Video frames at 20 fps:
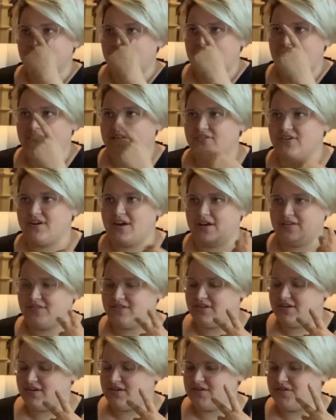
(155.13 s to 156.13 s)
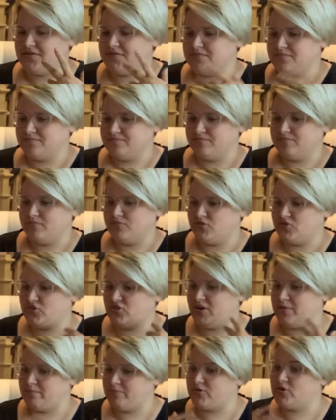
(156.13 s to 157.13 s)
it actually got the
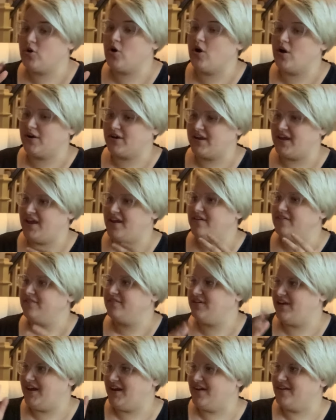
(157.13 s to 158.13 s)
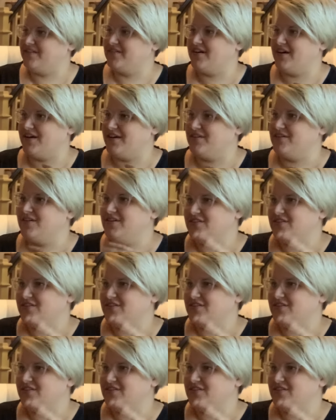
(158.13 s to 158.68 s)
ship talking and uh,